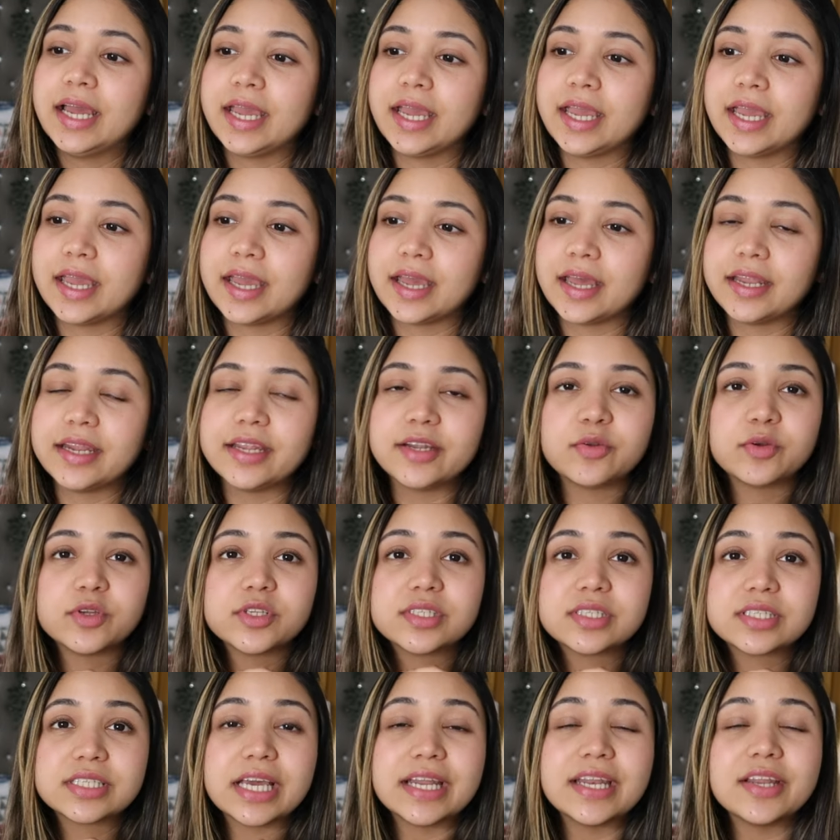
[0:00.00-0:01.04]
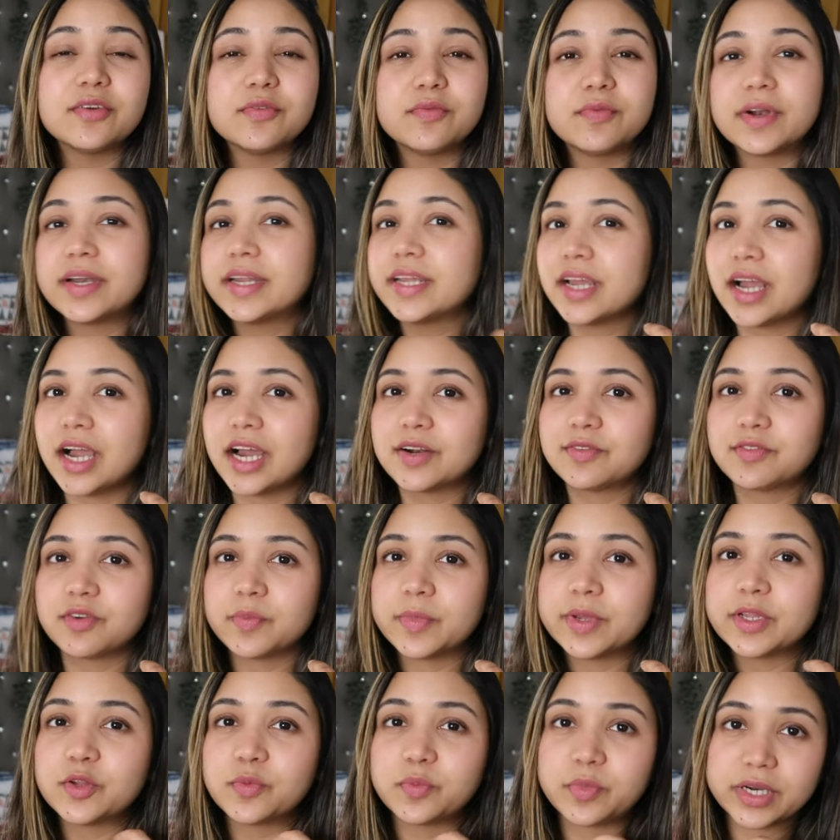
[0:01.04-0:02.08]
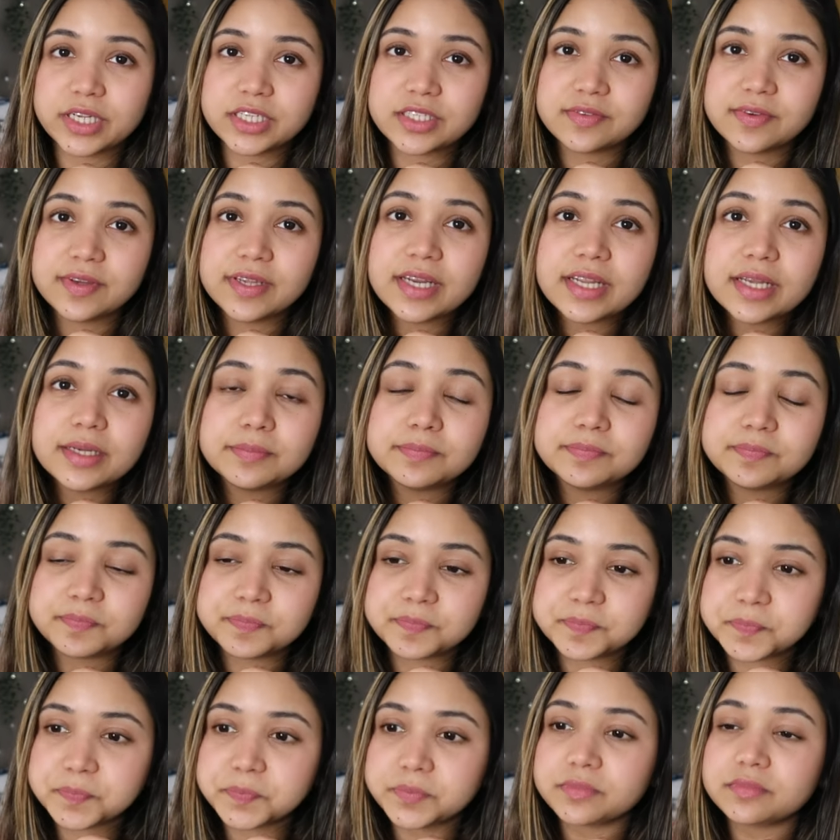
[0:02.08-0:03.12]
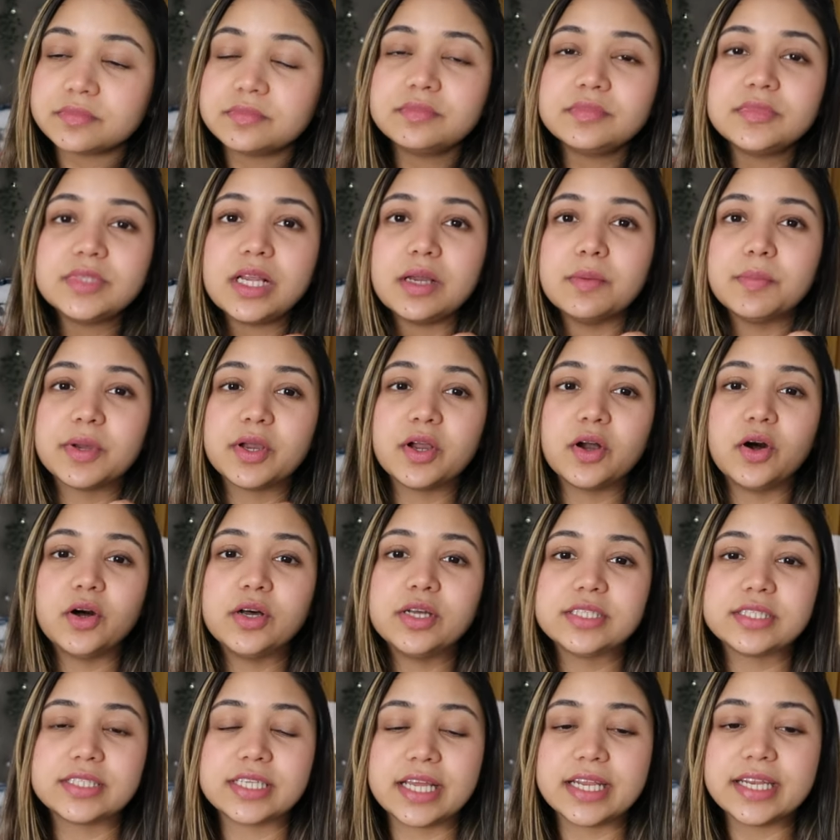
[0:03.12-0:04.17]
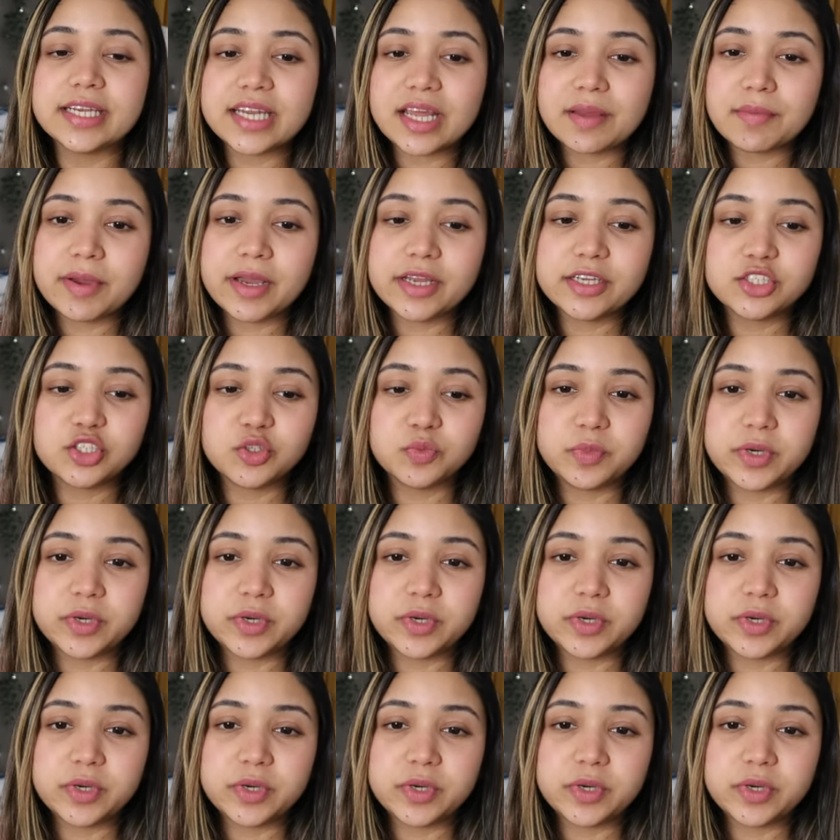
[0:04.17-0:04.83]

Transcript: and it was getting very hard for me to breastfeed him, because anytime I used to